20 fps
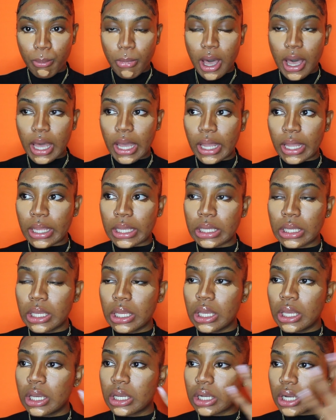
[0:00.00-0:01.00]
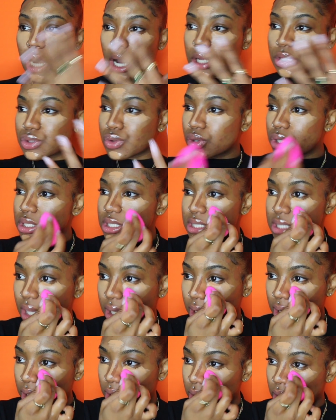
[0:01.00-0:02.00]
my contour
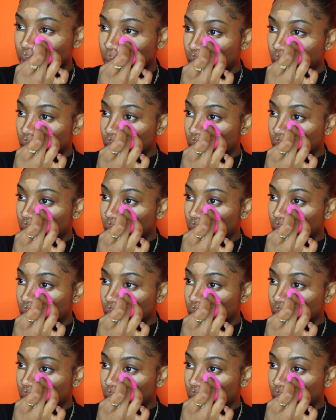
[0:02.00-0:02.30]
second,